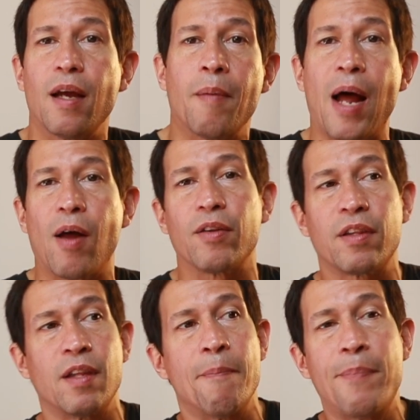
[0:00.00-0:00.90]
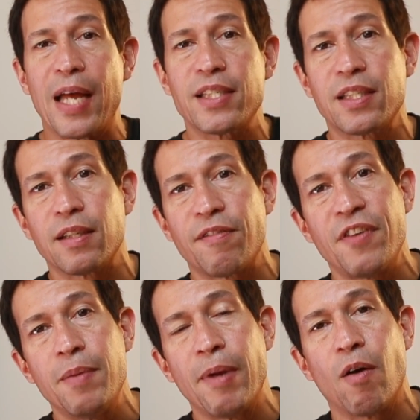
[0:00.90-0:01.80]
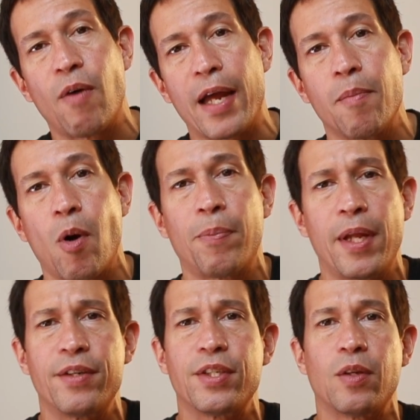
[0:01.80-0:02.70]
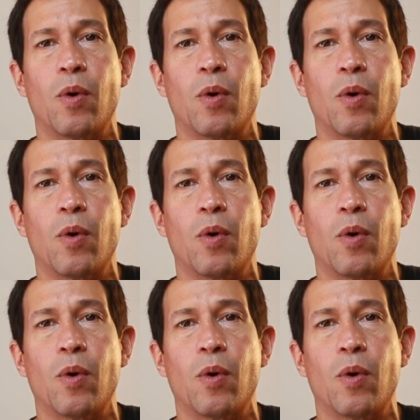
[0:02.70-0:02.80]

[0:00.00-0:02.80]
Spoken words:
about the best female racquetball players in the